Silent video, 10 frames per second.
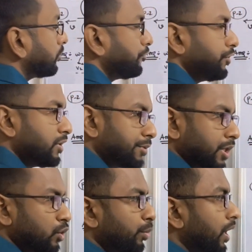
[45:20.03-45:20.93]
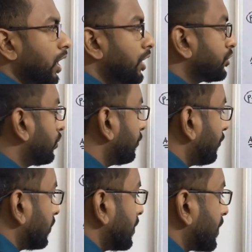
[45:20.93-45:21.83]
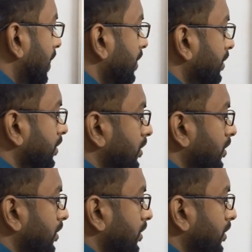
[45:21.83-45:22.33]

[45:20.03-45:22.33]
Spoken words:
V is basically omega. So for this case,